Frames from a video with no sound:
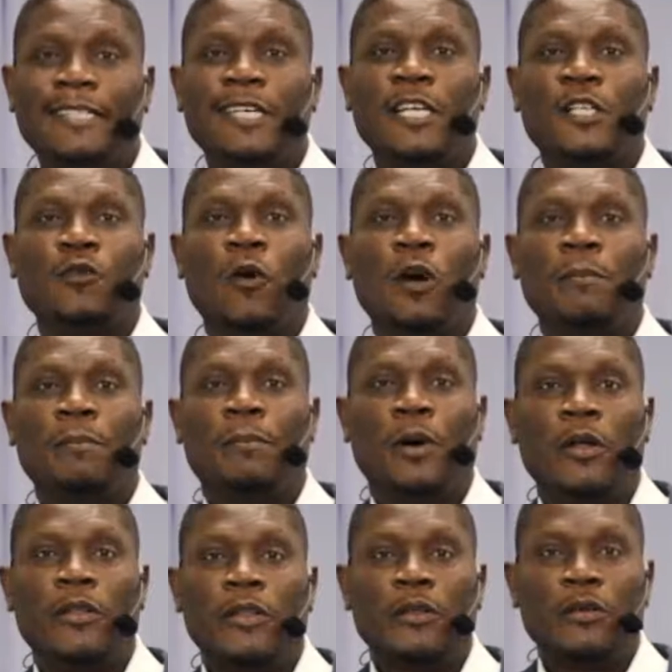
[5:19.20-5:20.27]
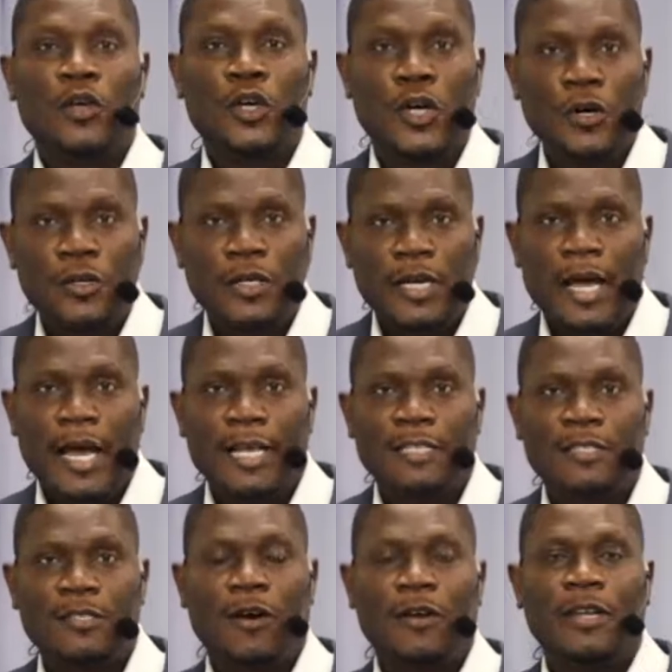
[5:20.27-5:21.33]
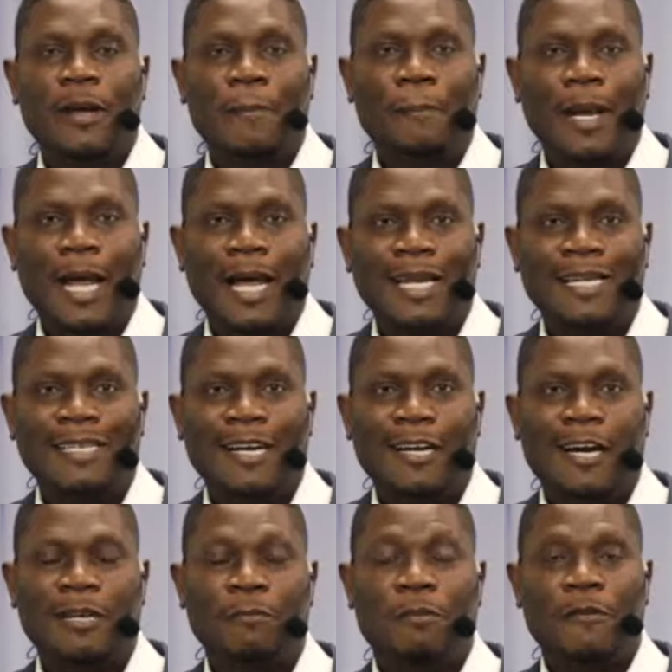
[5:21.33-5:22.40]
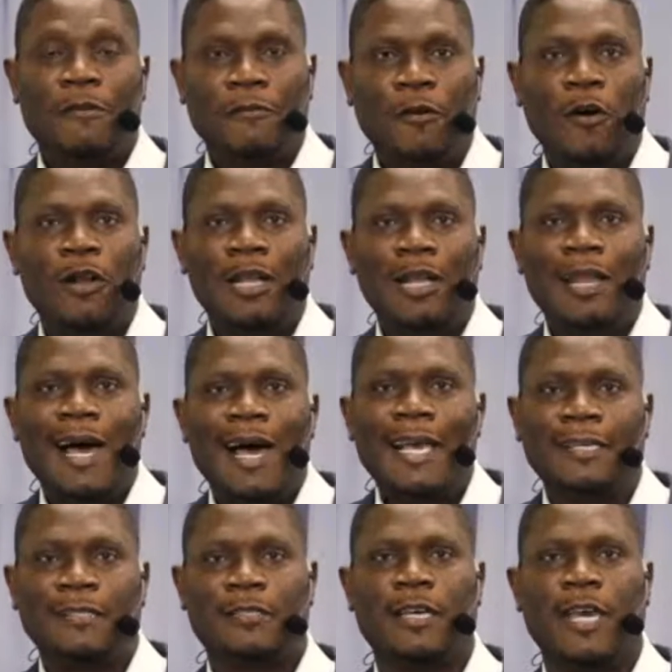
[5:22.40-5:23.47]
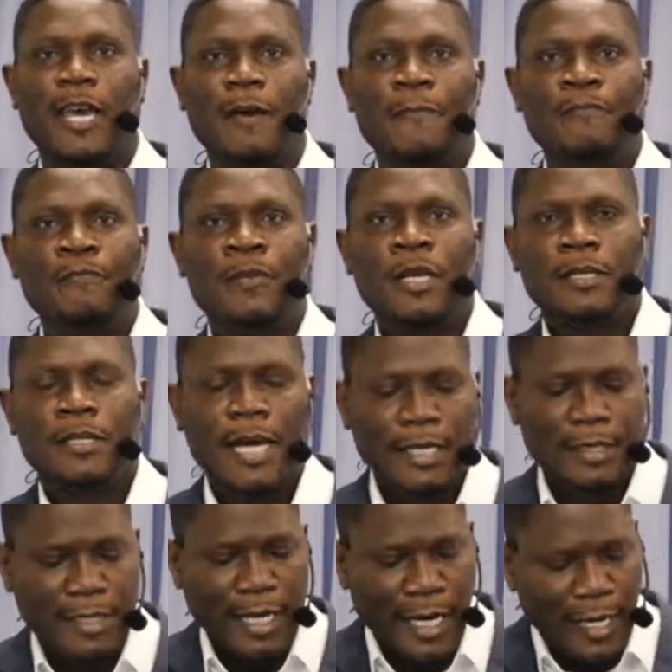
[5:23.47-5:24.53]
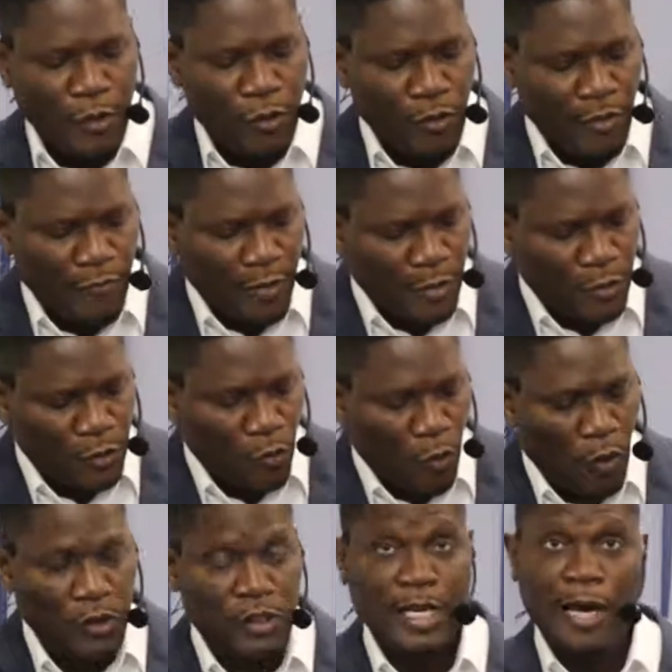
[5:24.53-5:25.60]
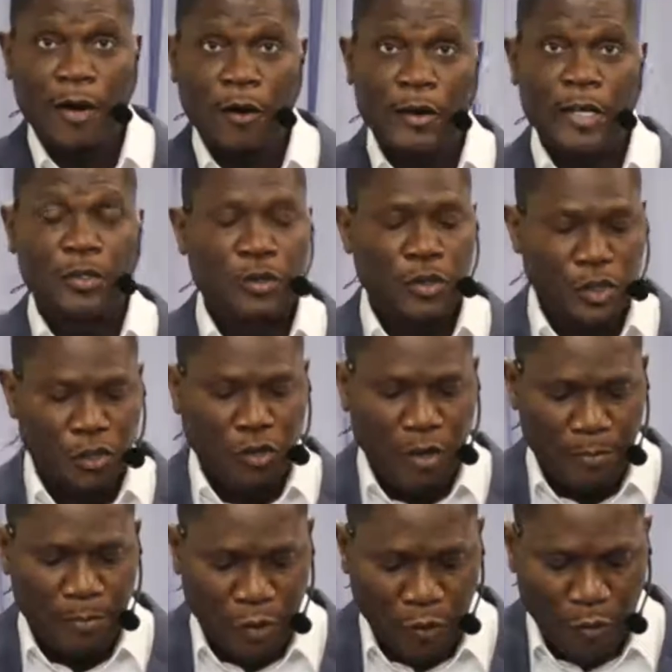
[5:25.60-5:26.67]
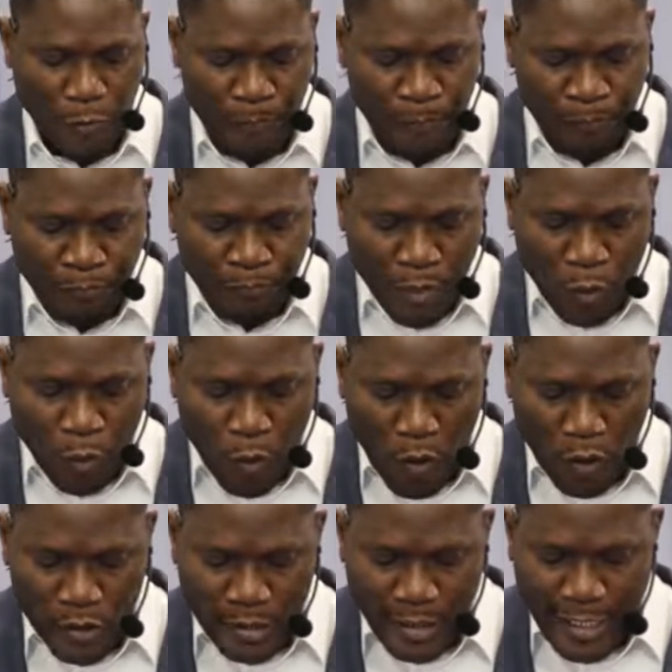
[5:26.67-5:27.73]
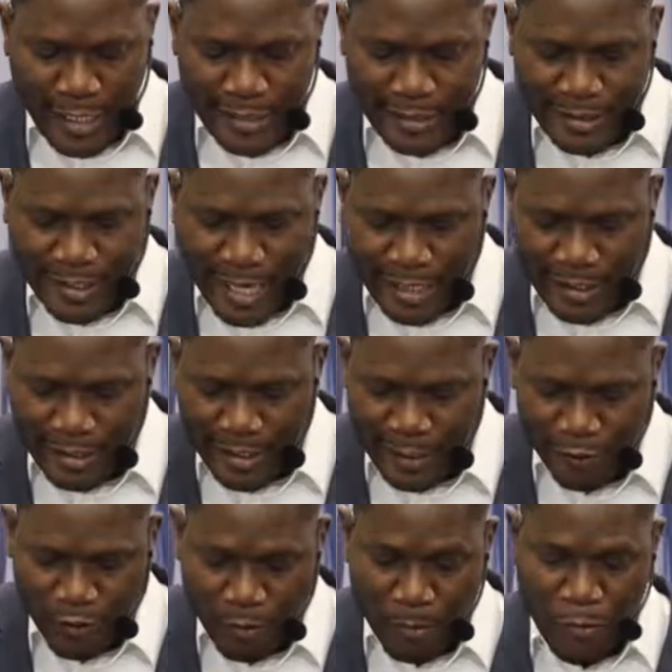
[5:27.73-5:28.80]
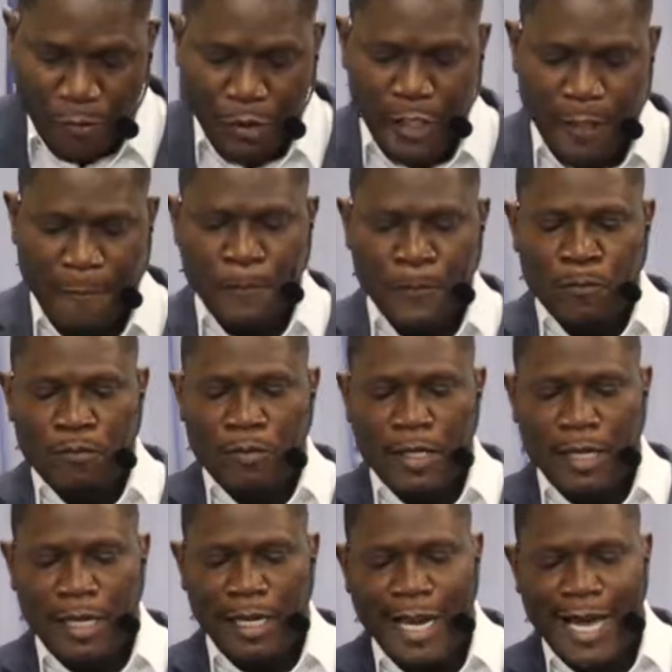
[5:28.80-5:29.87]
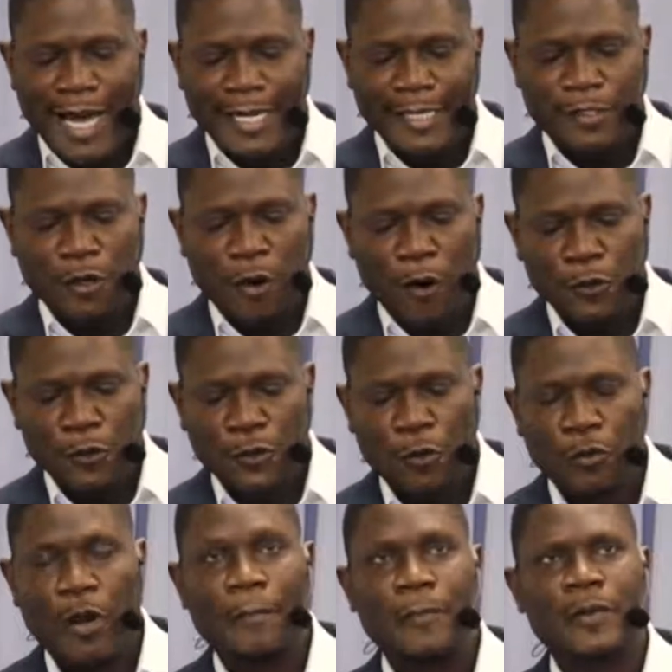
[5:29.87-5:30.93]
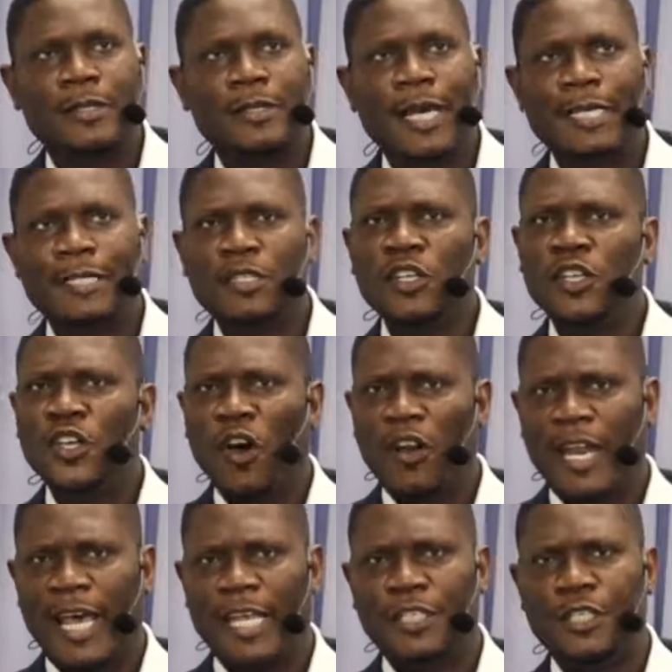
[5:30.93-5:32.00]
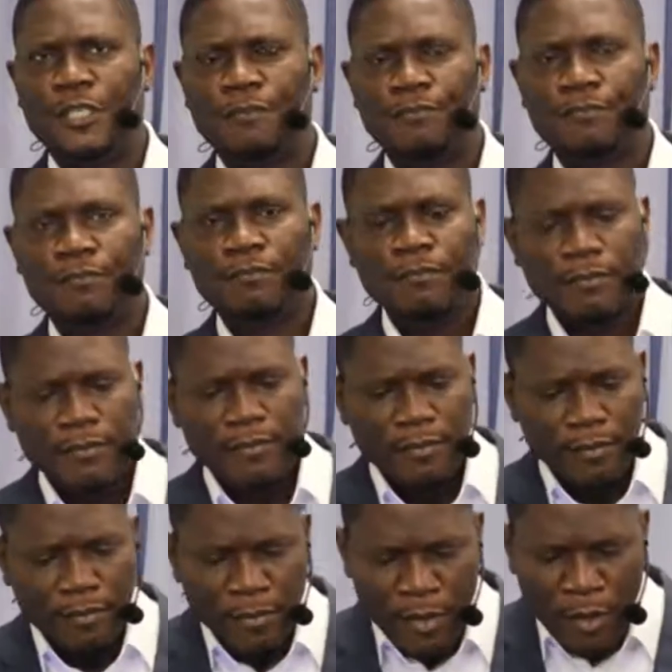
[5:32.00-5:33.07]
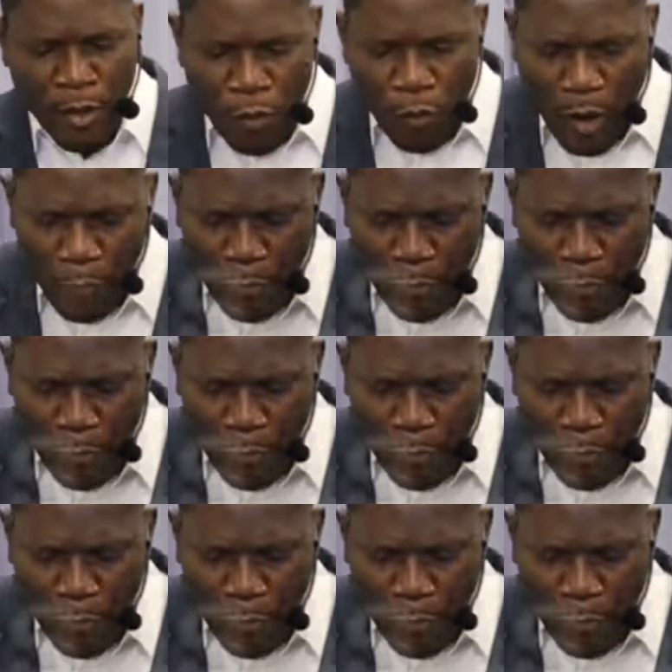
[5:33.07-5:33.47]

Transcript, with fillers: is what brought goodness on the planet Earth. Before light came, the entire universe was, according to the scripture, was in darkness. Number three, light also represents knowledge. When we